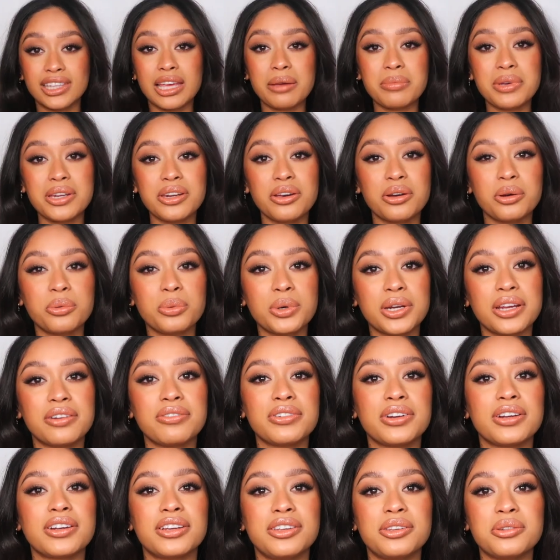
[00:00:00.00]
Let me know
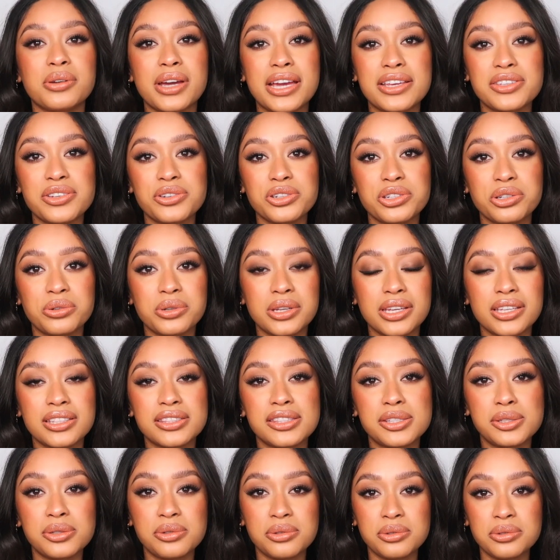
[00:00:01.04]
whatever you guys are
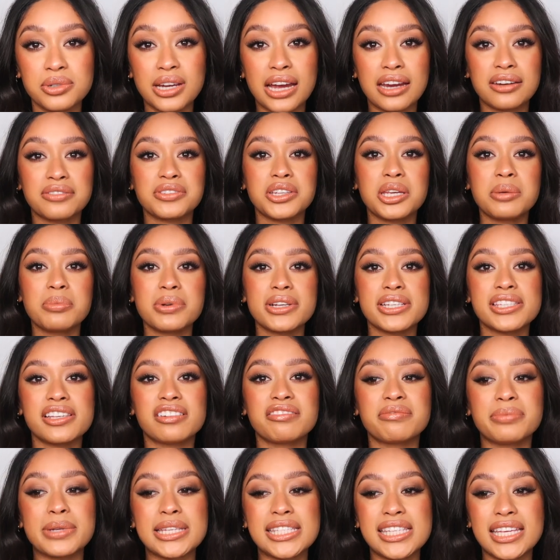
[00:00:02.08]
doing to kind of keep
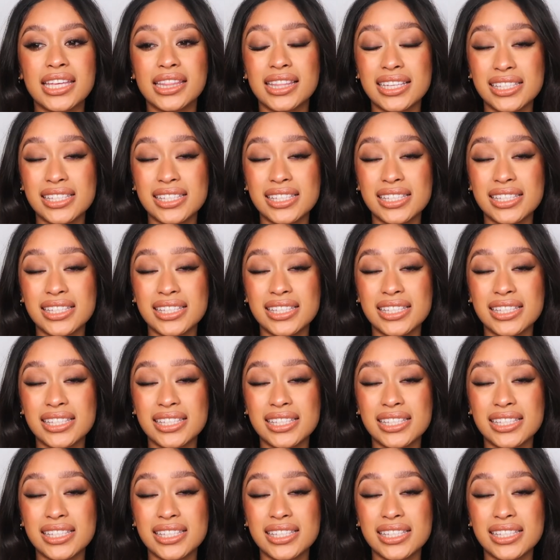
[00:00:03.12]
yourself busy.